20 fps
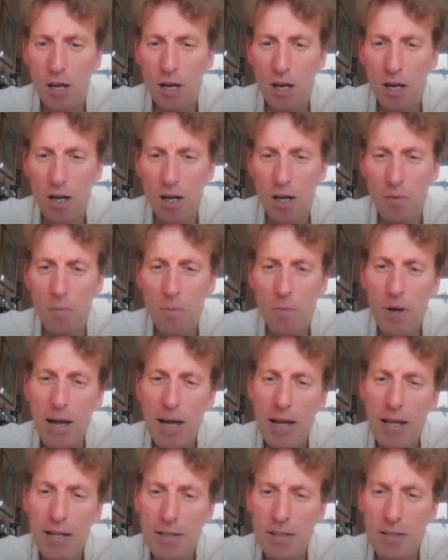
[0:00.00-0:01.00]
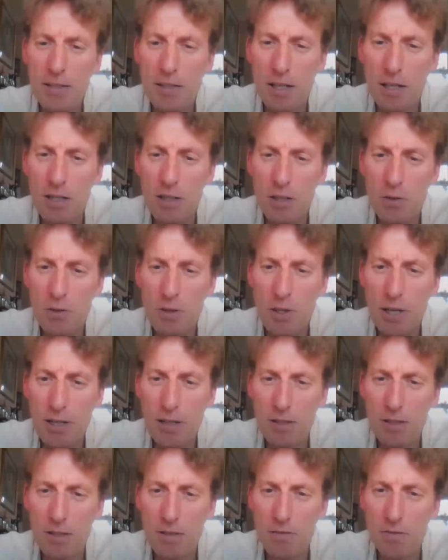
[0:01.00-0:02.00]
and you
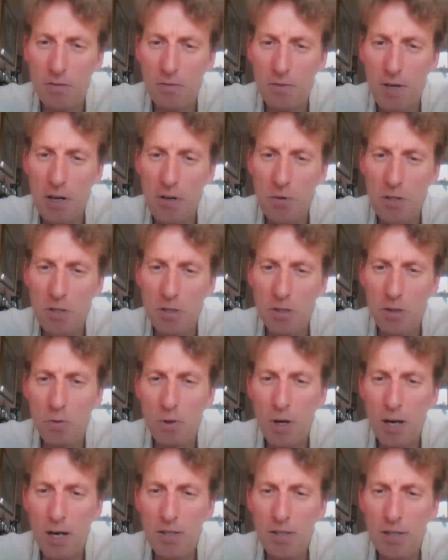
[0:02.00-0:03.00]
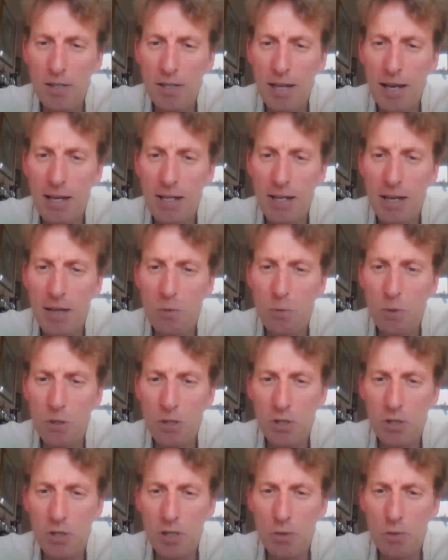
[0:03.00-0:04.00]
get variants arising, and
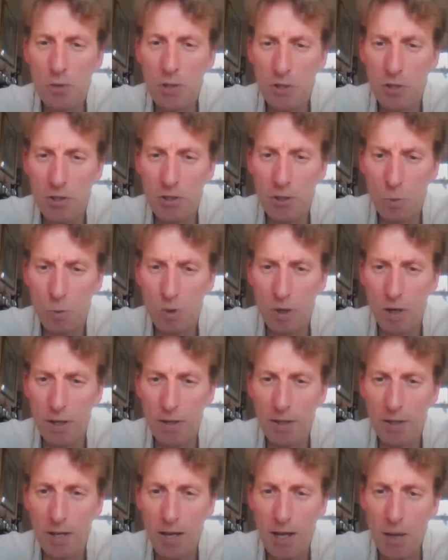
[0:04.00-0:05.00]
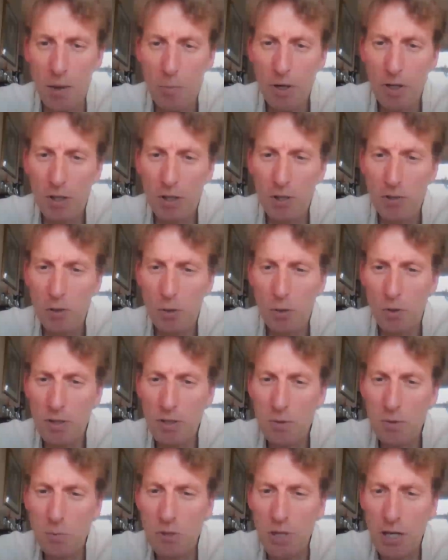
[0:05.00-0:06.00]
which is the original one. Because
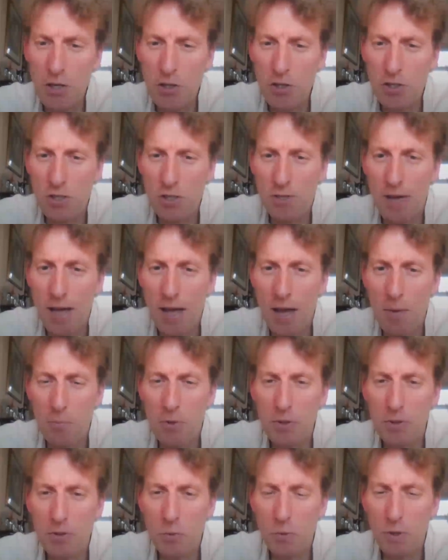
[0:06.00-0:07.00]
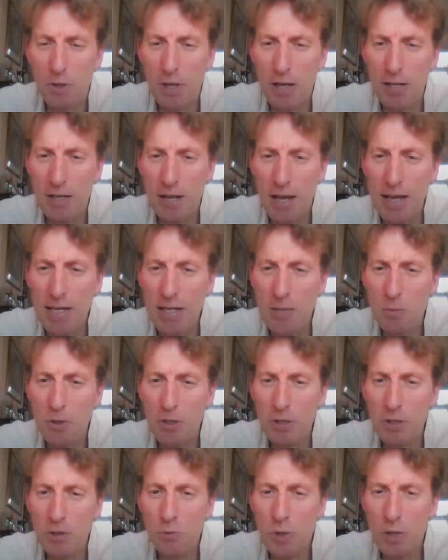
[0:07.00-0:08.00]
all these mutations have happened without
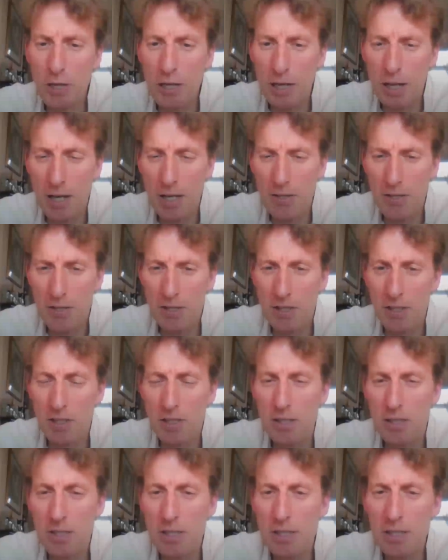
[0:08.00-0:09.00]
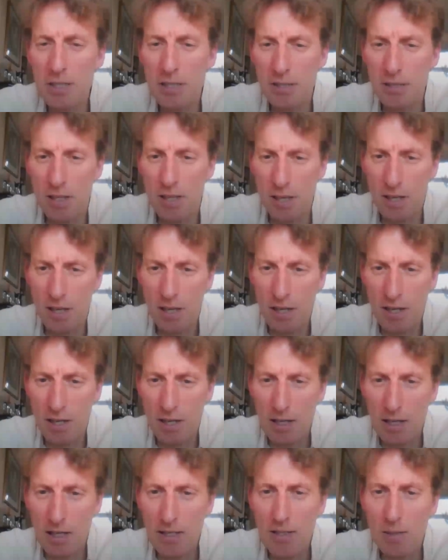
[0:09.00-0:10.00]
anybody realizing a disease
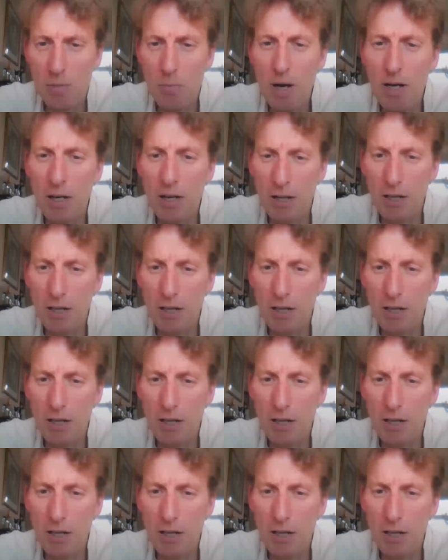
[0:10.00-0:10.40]
is among